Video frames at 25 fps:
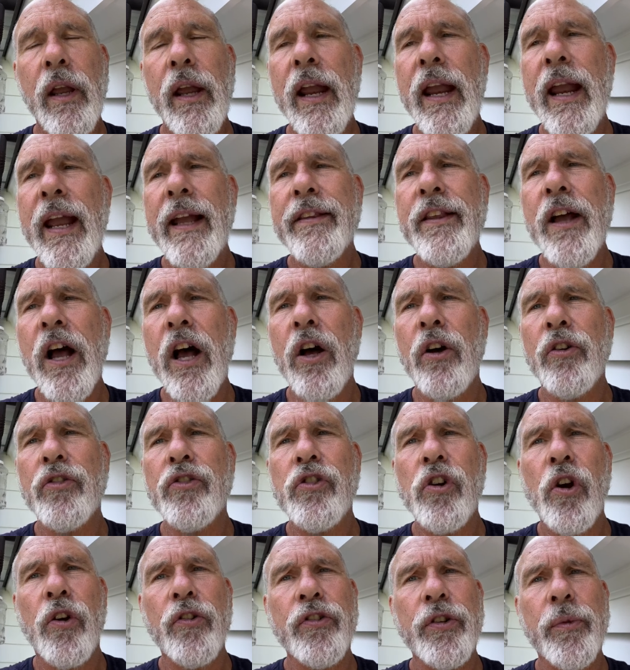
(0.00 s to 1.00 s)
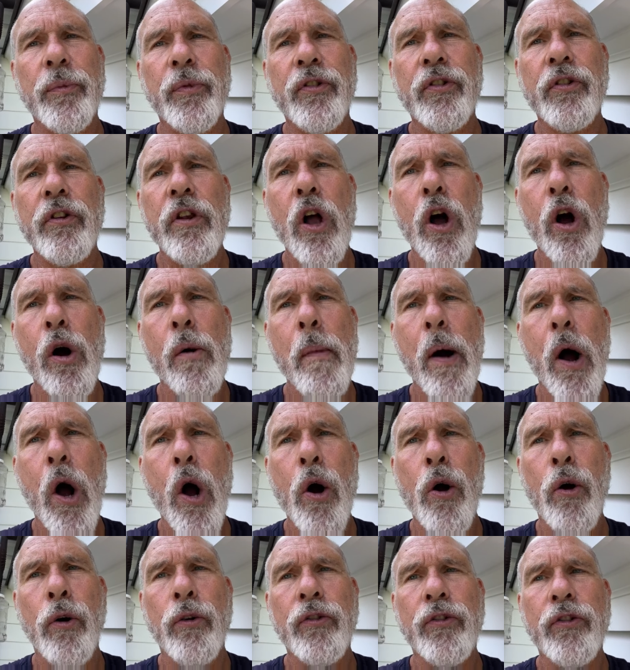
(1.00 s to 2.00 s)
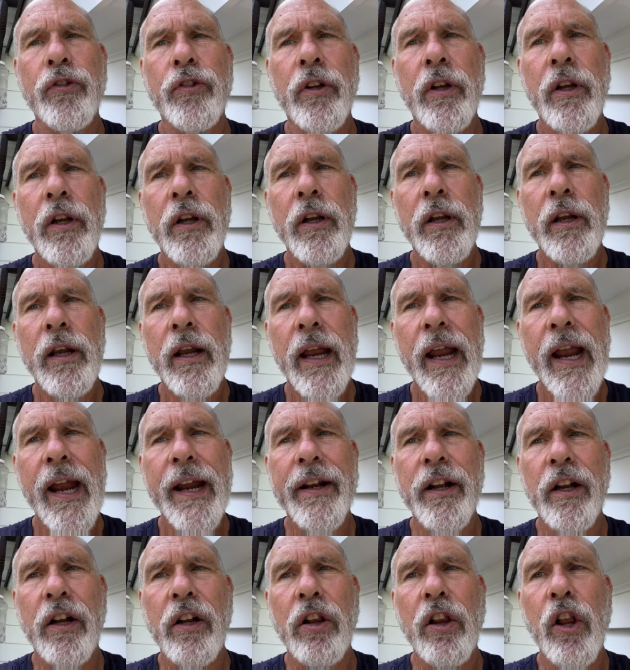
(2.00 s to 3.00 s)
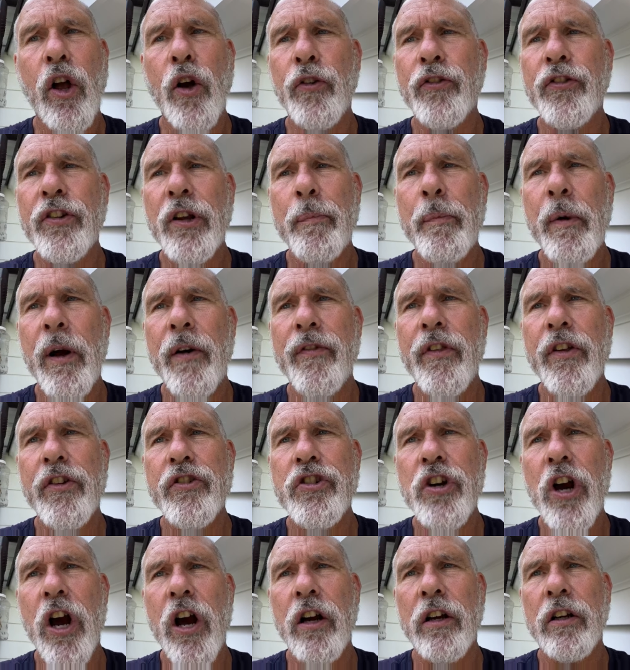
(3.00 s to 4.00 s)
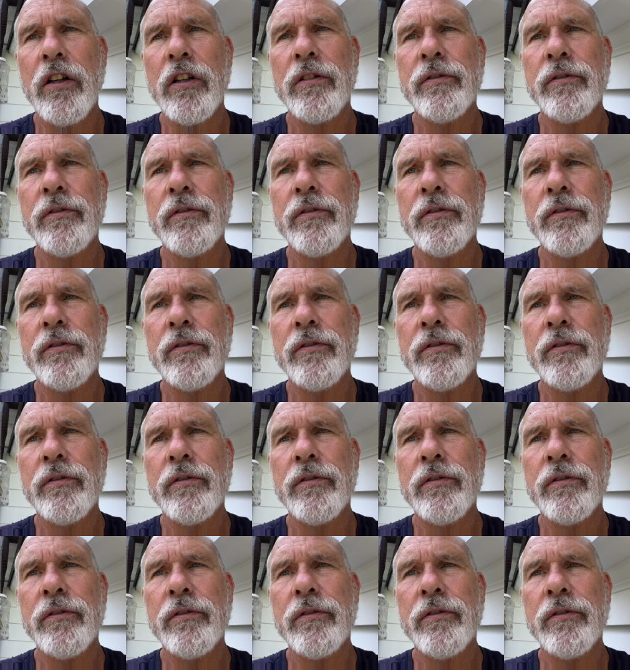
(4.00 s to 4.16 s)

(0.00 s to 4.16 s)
And I'll show some slow-mos and a close-up of the jug.